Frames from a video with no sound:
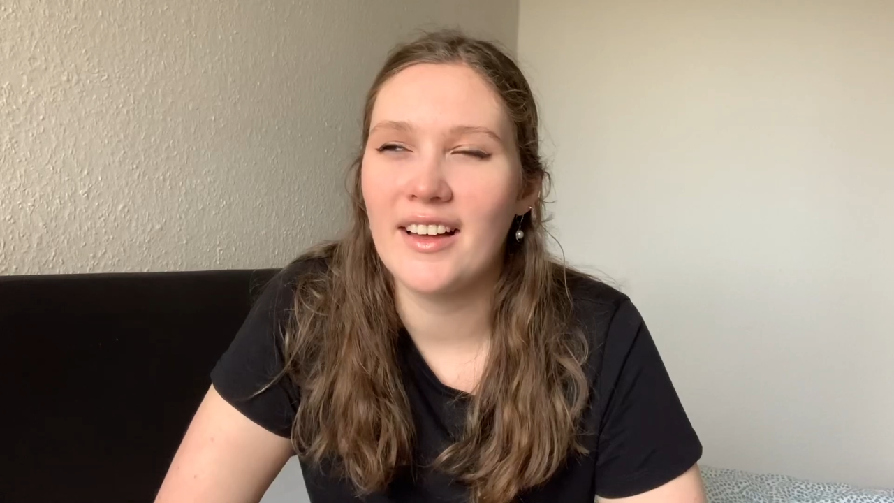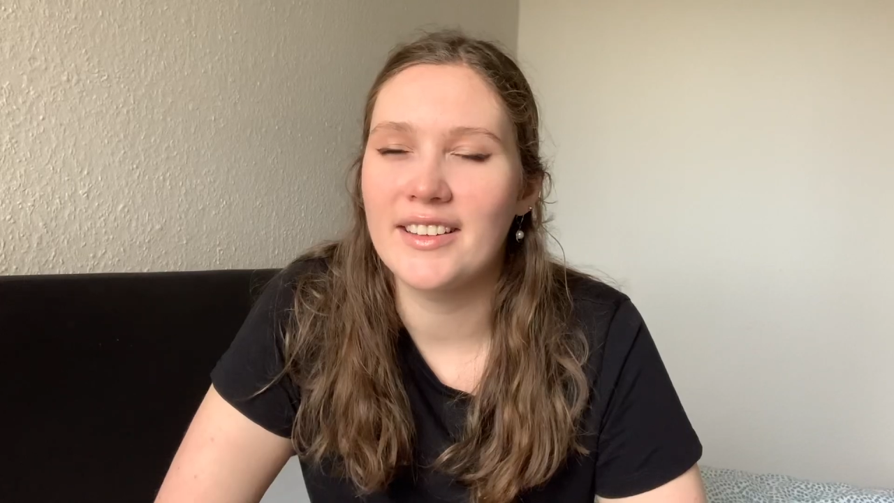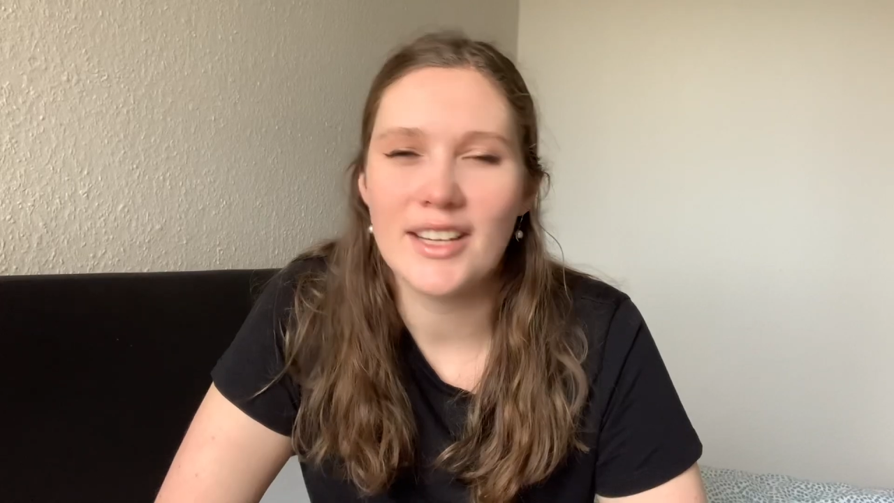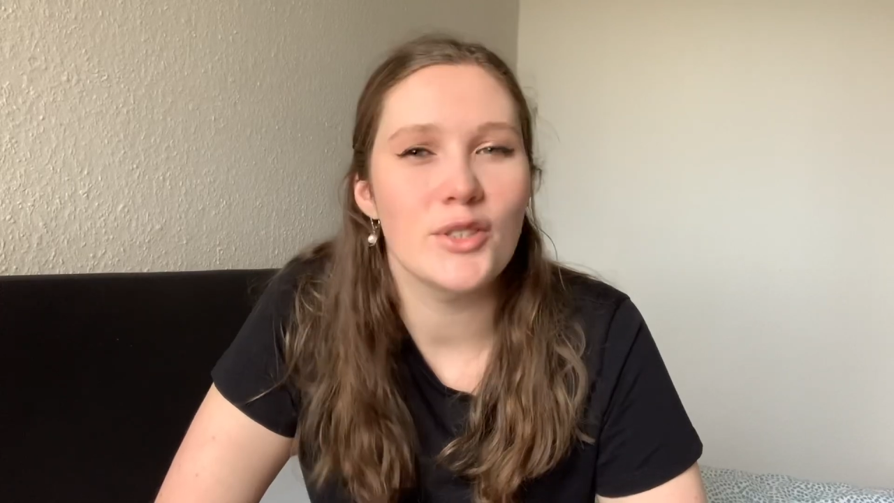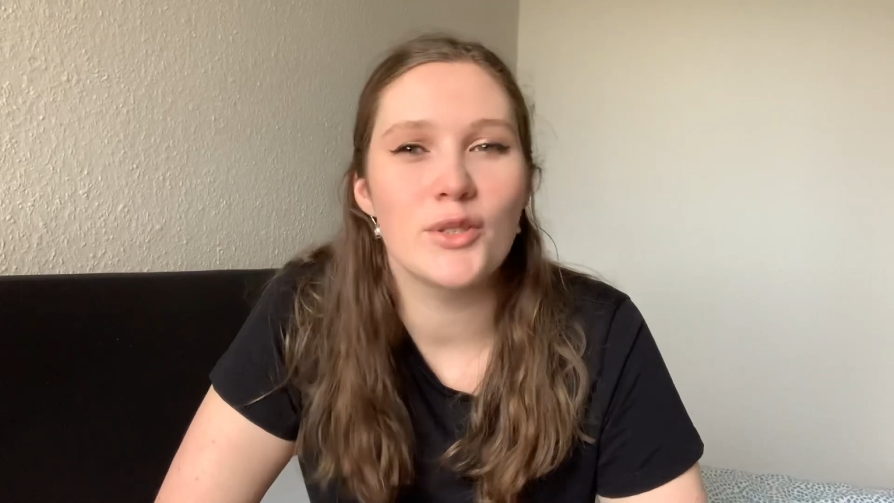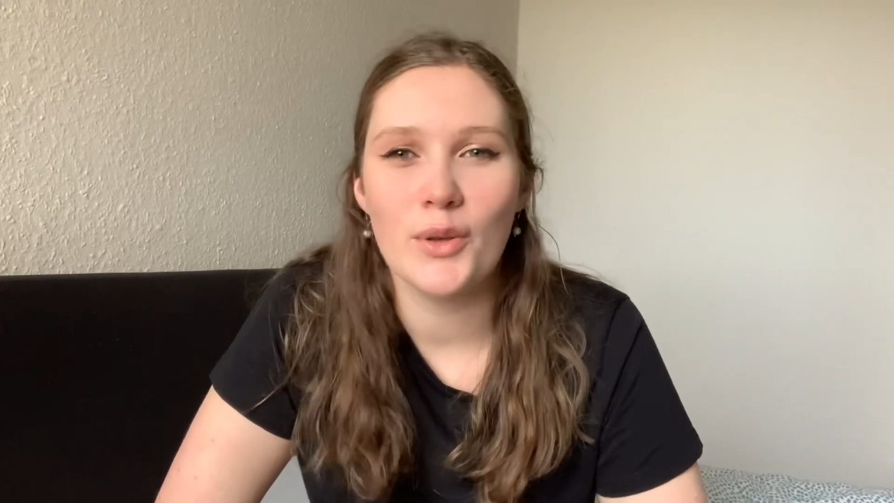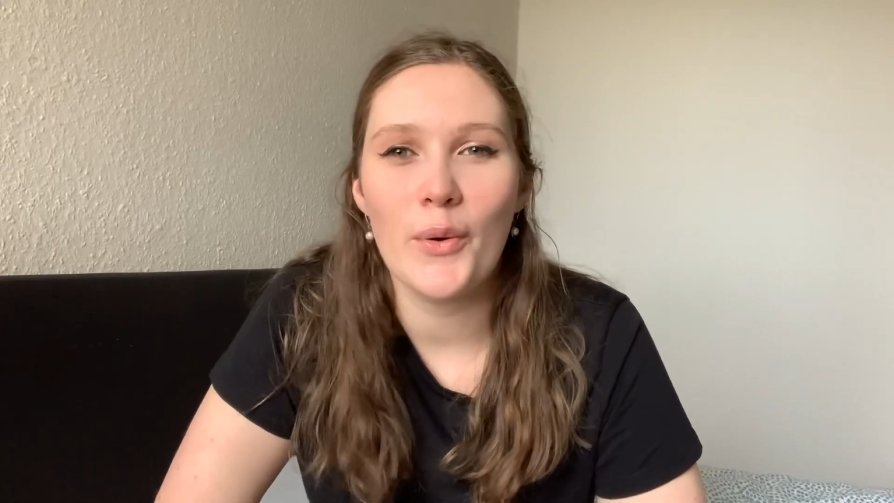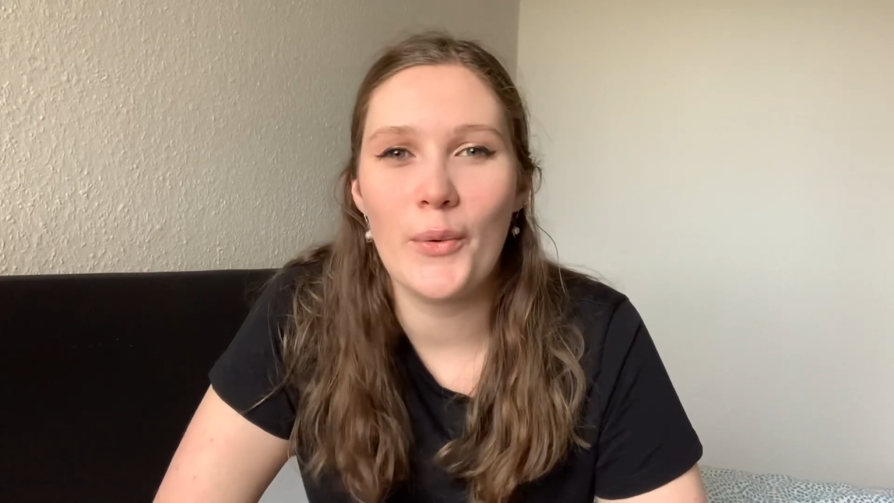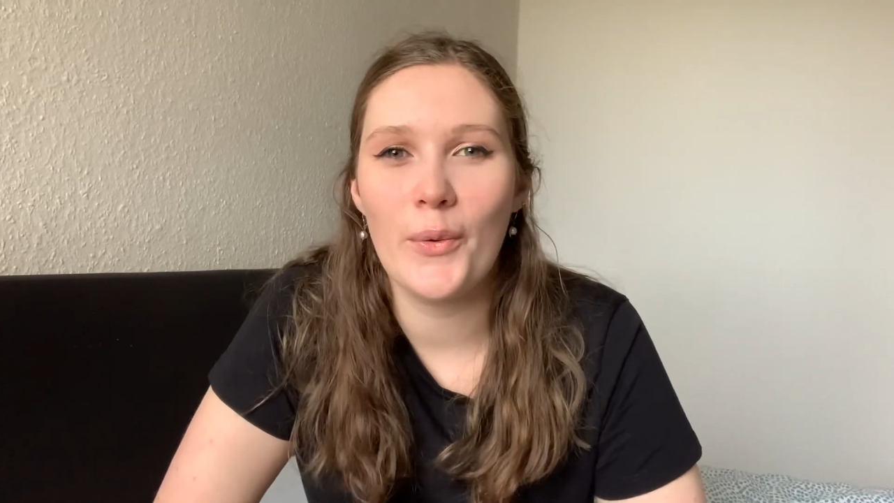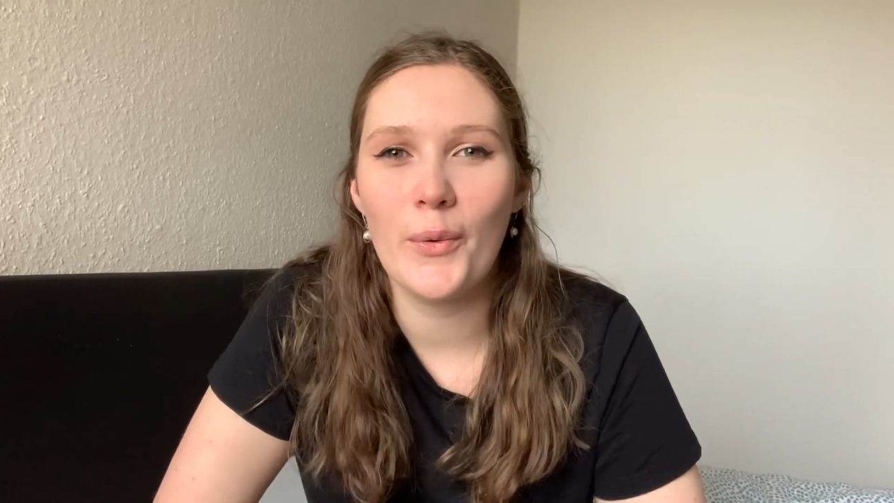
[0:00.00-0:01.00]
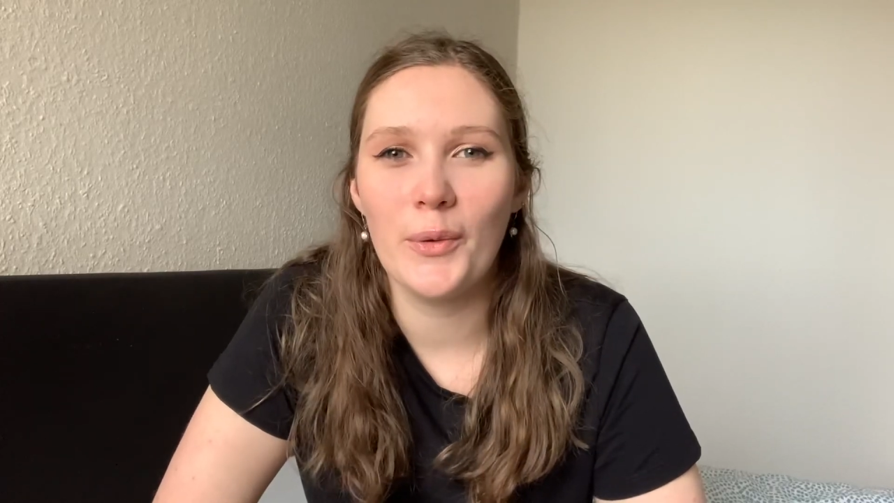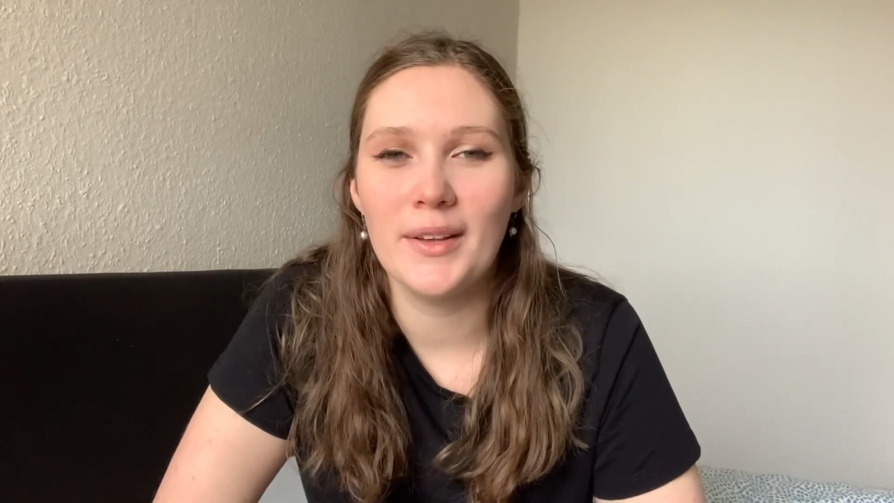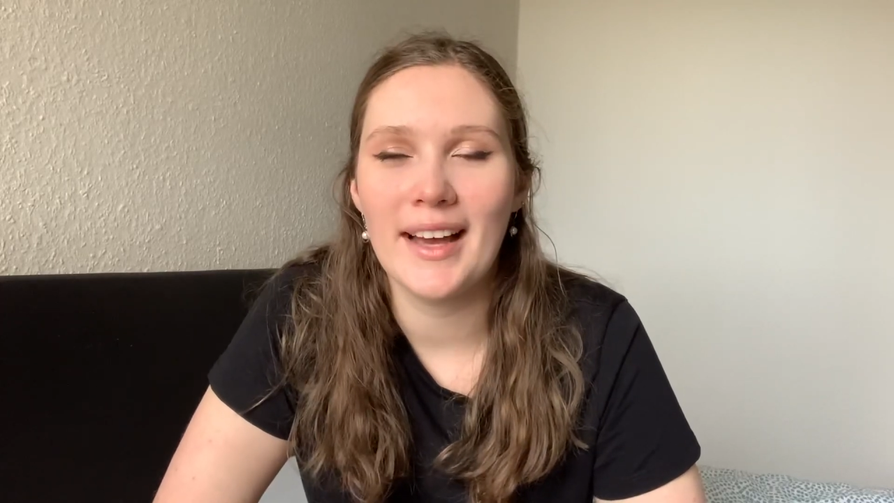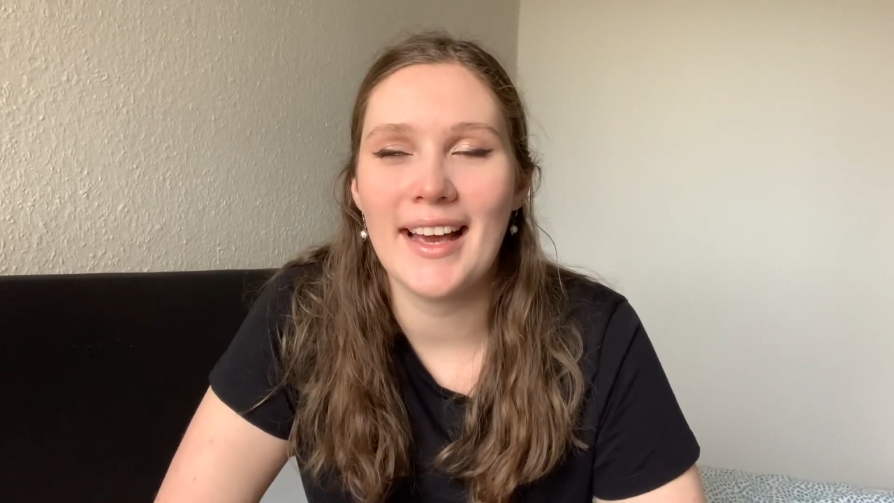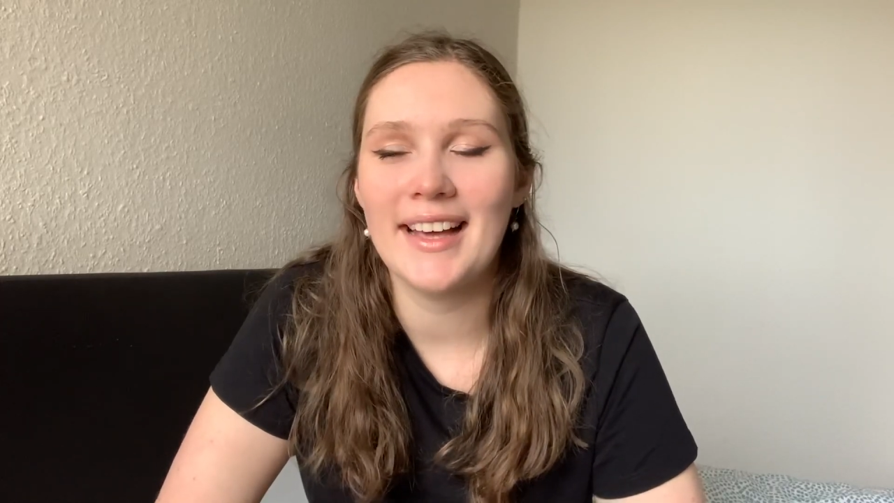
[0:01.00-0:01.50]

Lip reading: that's so cool.